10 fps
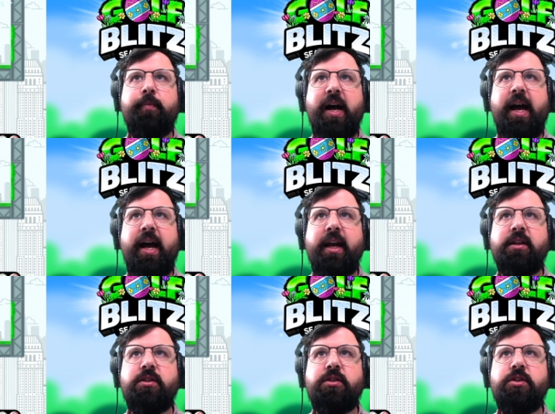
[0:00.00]
By
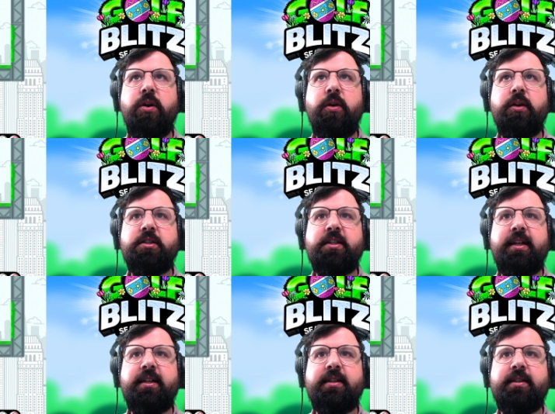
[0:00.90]
George,
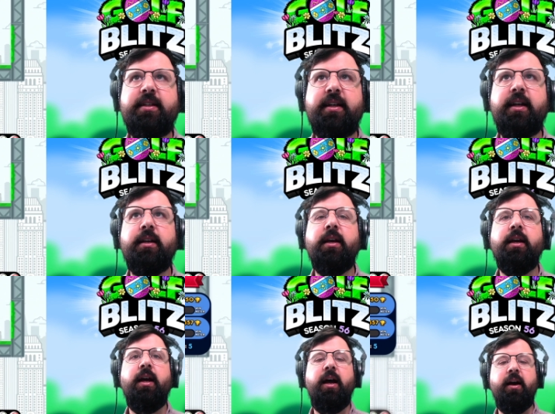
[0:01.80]
he did it.
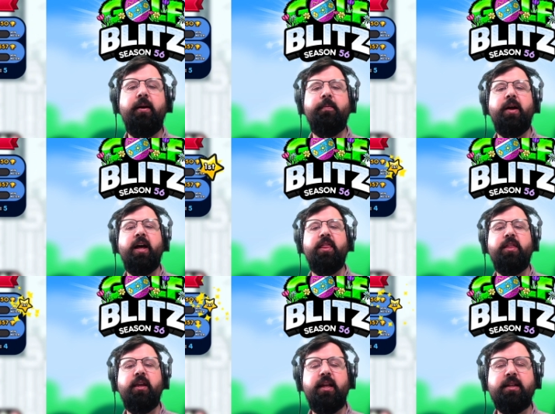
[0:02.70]
Um, I
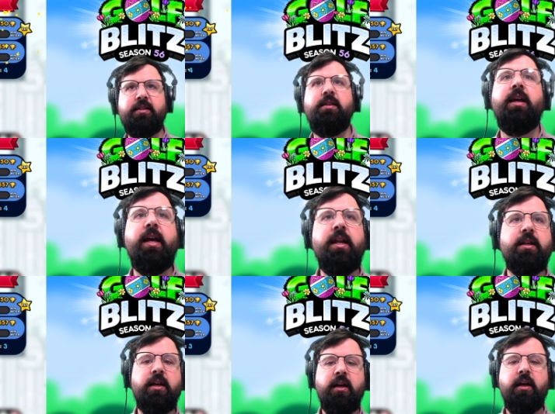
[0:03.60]
think that's the
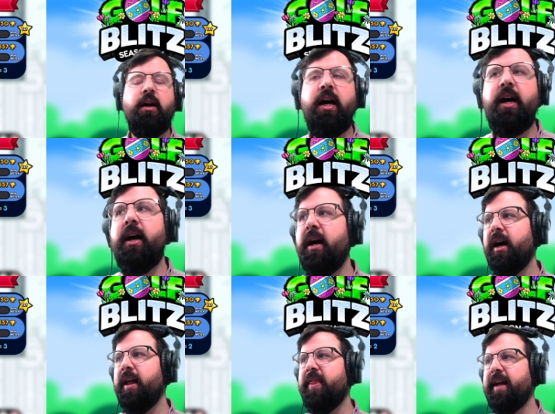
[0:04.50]
end. Uh,
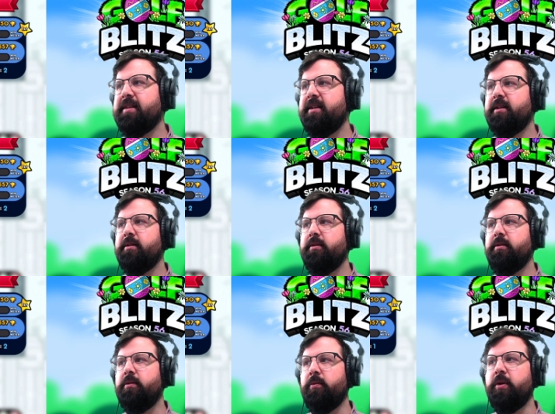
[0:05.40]
that's it.
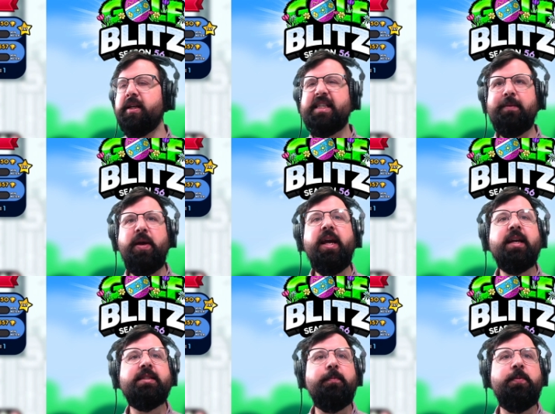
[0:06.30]
Risk
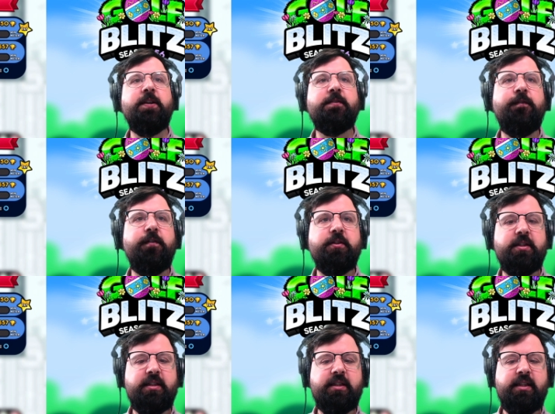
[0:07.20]
picks up his
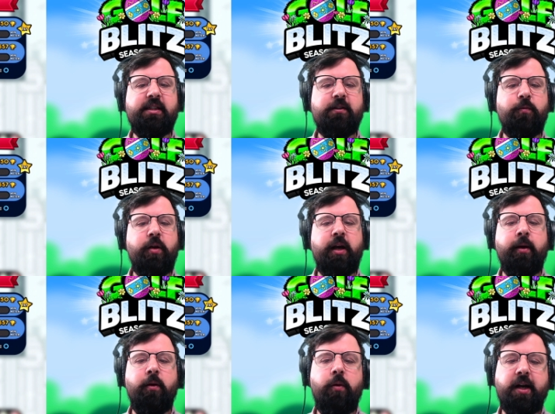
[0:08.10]
first season win. I'm
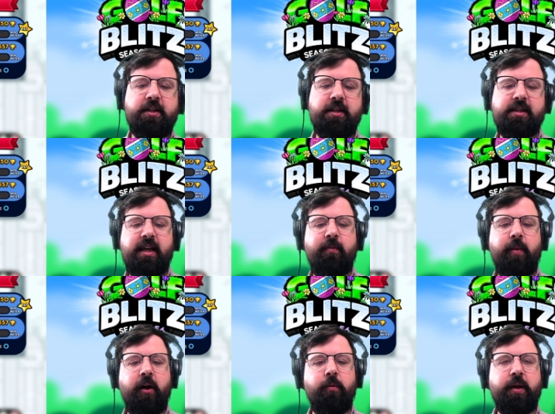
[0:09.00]
gonna watch this game
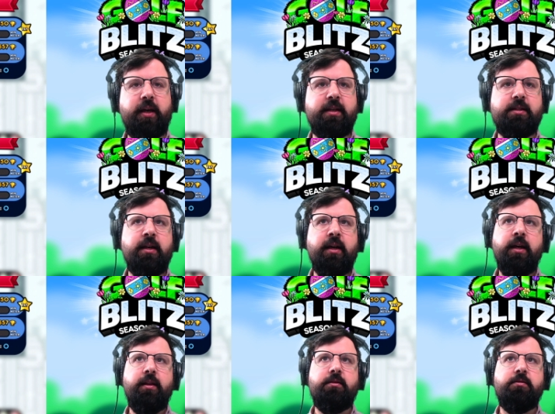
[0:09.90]
out because
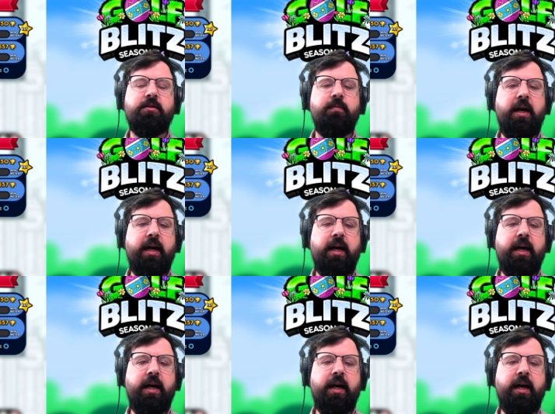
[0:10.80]
these are some